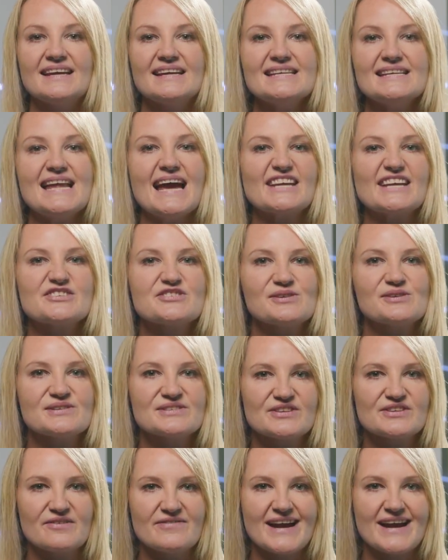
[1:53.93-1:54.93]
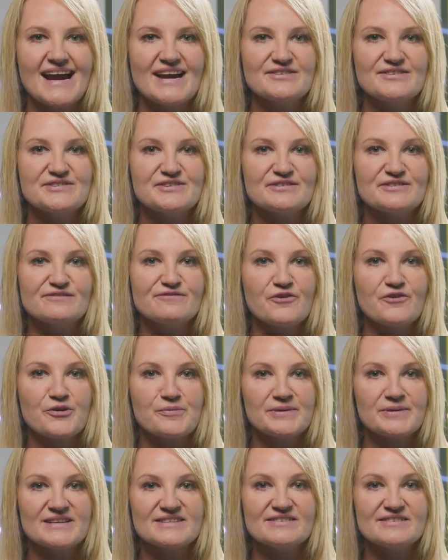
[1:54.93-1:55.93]
Next, you'll discover how to use
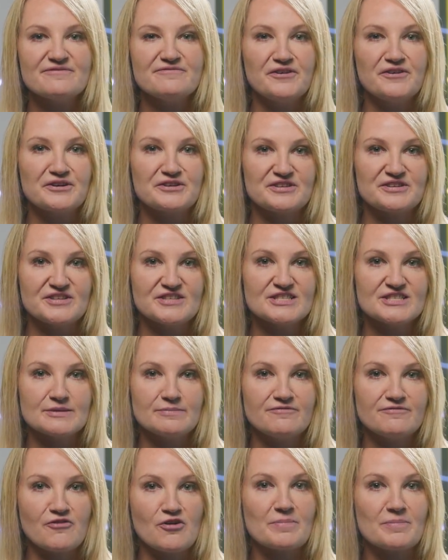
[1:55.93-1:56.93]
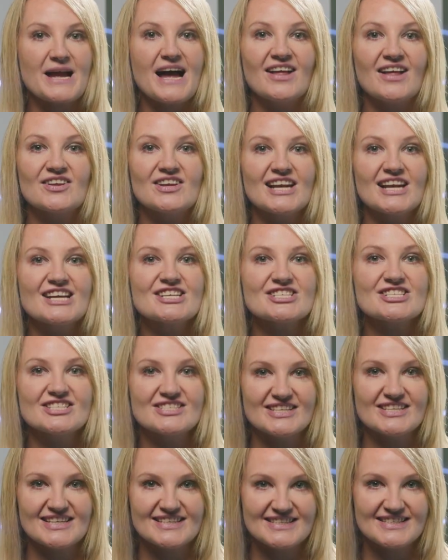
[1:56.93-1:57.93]
formulas and functions to perform
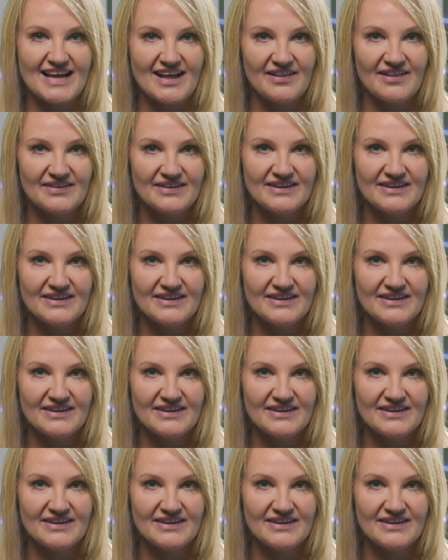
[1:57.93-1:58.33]
calculations in Excel.